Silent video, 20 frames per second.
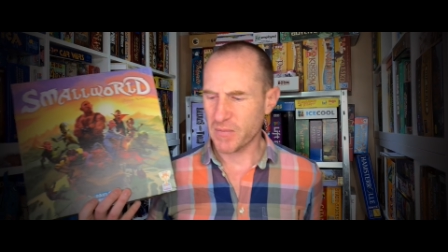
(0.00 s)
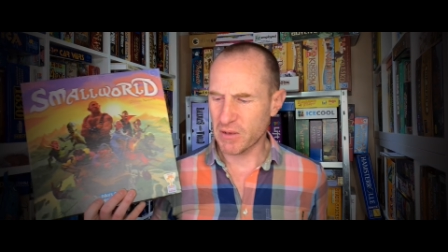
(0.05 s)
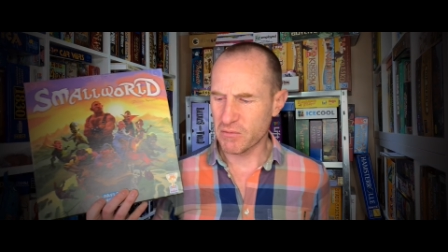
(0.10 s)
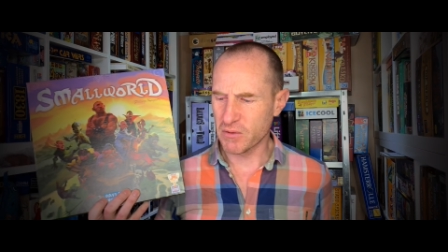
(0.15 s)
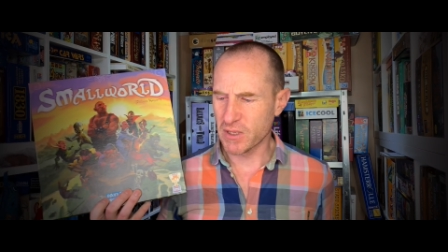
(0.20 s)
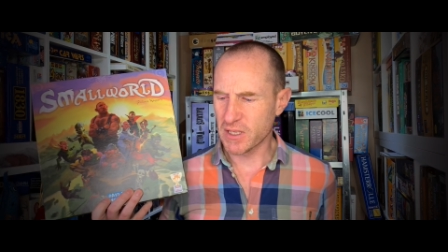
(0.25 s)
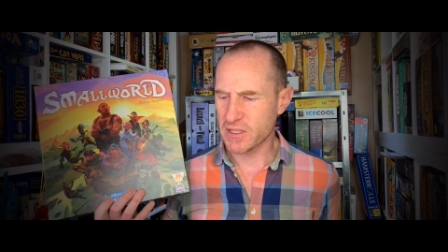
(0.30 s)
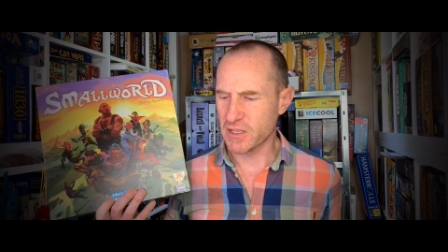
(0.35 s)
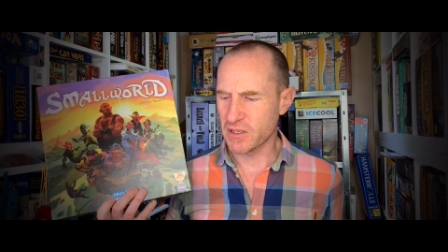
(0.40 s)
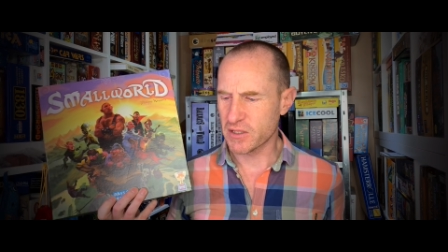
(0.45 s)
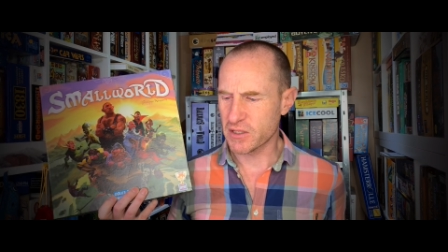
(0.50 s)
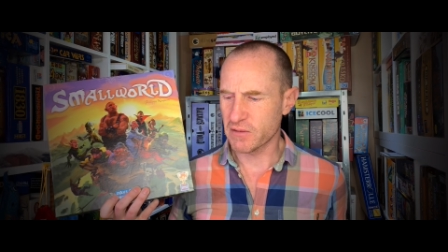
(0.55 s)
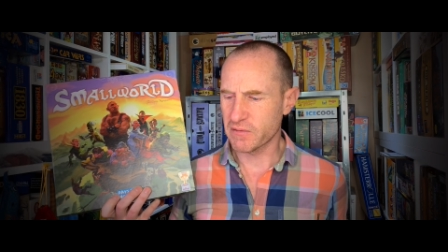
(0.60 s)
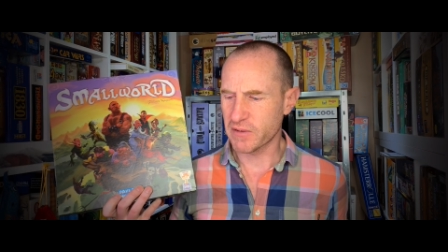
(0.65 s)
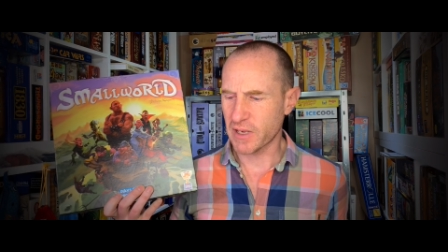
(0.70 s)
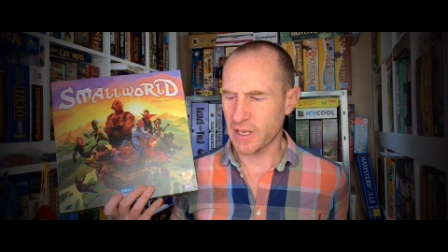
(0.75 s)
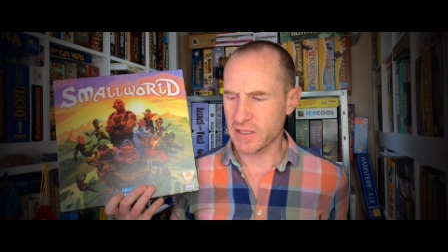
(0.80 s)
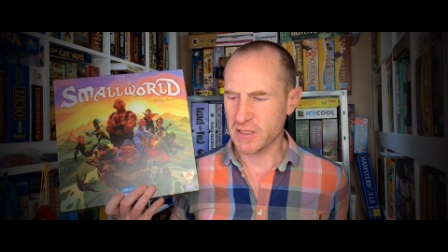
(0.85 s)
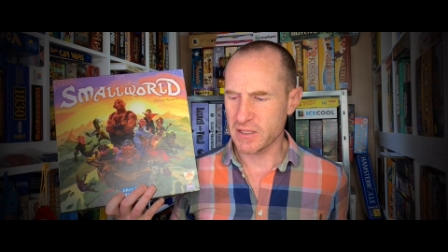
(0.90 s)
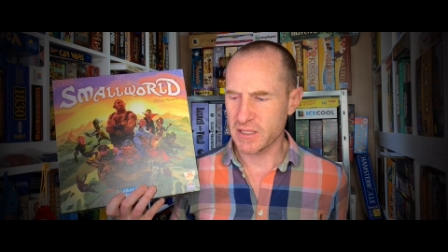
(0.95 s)
released in
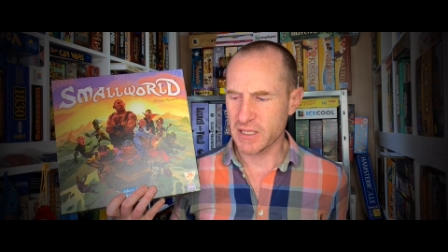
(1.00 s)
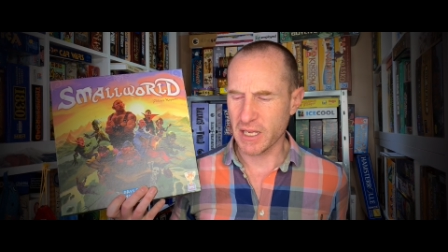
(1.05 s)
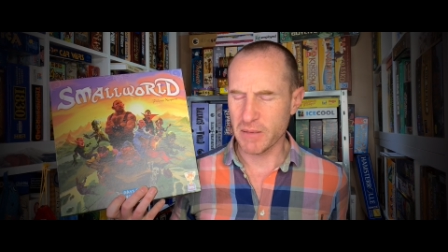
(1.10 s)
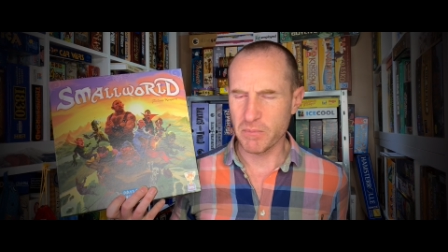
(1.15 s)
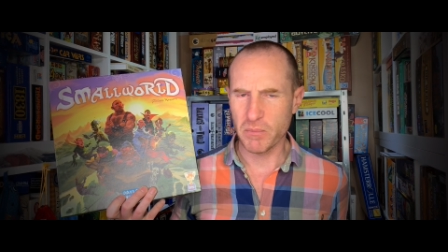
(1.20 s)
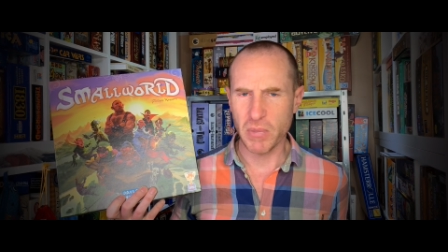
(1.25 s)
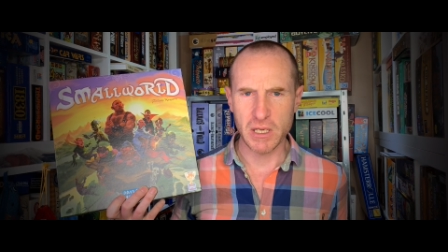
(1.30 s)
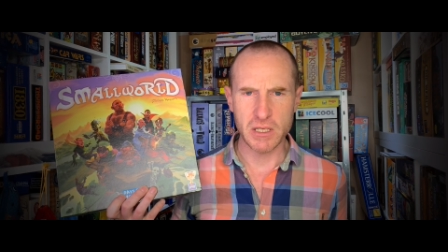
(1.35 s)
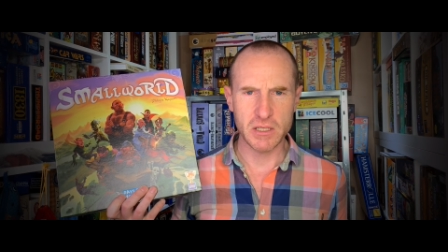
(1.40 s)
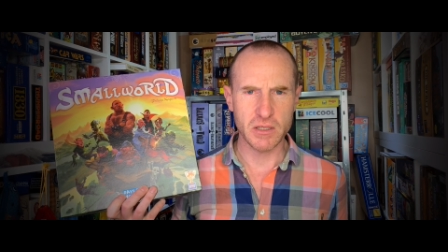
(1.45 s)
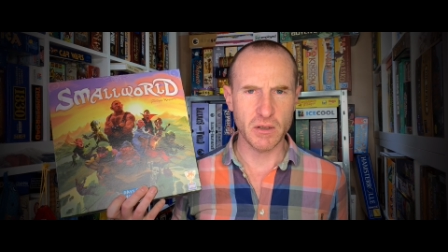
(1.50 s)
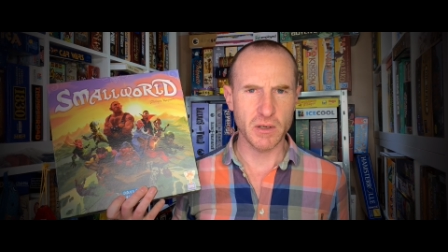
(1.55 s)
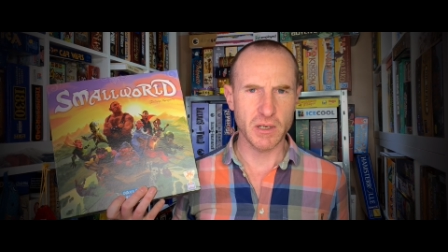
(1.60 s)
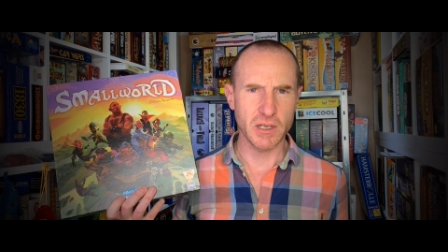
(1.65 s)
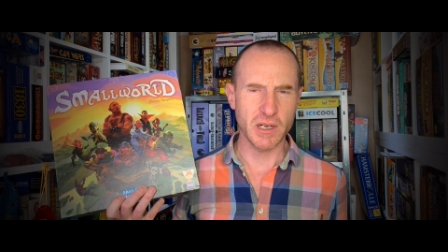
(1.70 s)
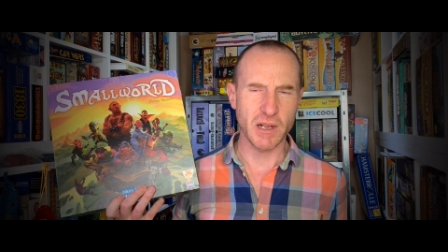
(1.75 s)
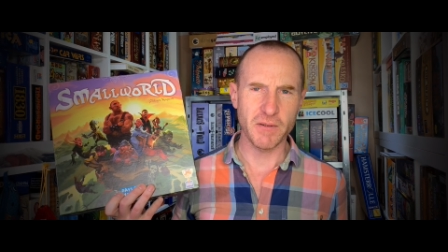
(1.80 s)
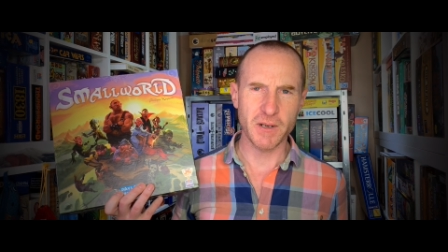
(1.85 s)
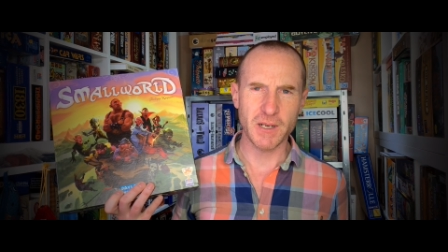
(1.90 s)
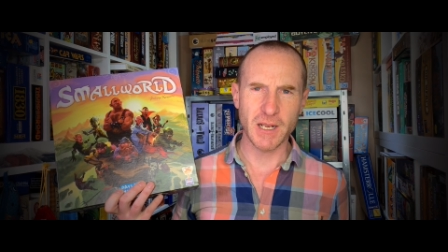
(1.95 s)
2010, based on
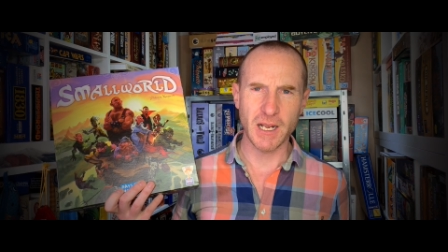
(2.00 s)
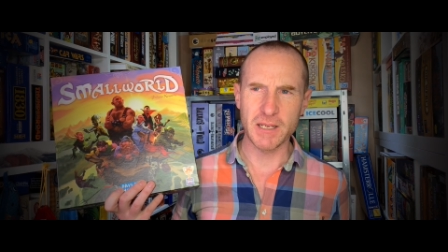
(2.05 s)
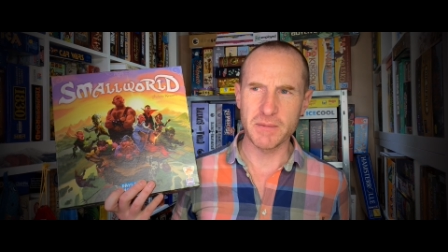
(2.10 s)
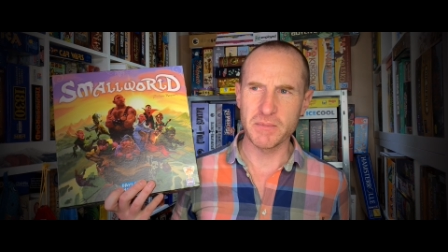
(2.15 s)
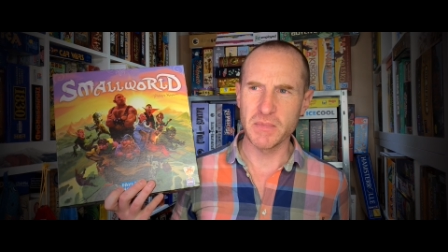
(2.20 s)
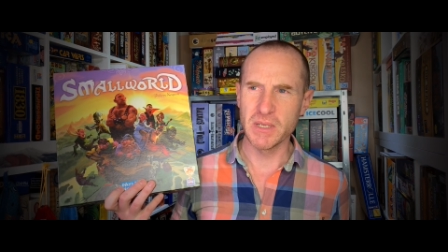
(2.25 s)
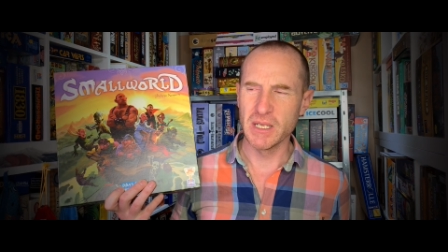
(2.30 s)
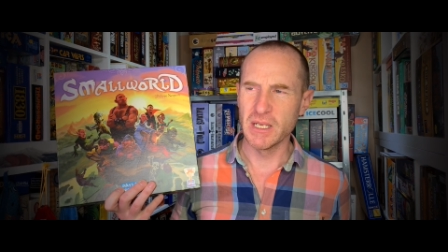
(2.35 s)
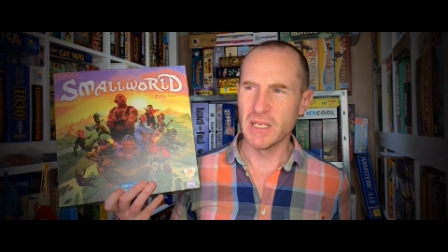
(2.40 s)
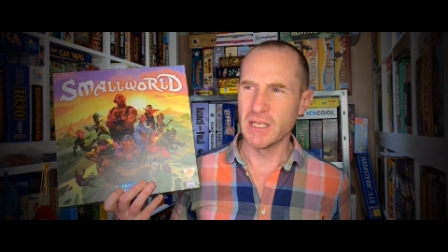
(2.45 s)
another game